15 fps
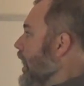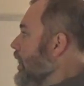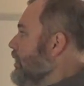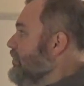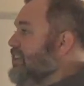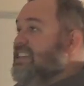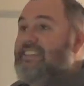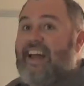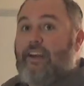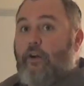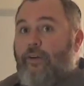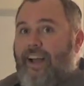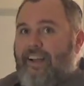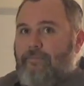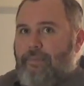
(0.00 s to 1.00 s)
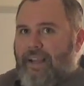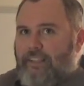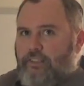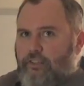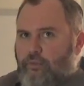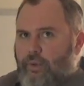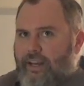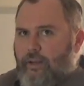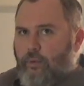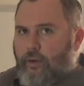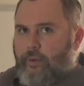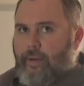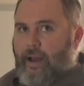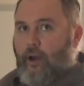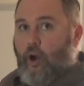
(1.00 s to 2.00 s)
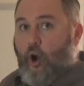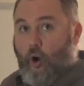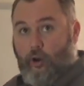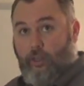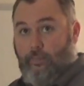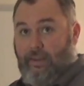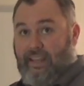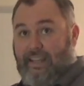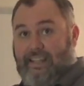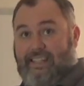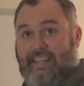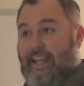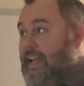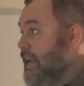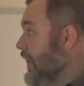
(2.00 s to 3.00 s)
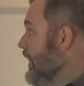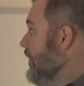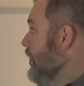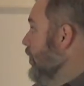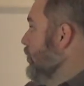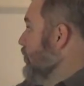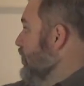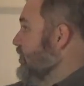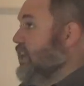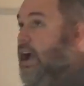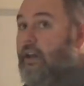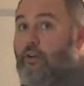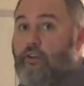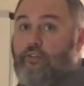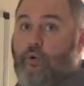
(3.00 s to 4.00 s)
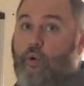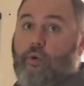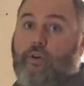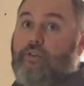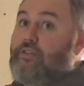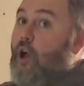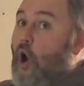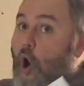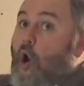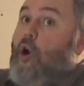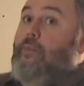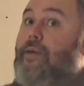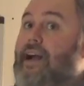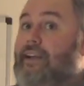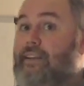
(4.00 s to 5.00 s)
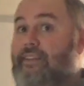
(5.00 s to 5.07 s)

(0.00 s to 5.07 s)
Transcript: Since I don't have patient's weight to worry about or the BSA, the doctor's orders are my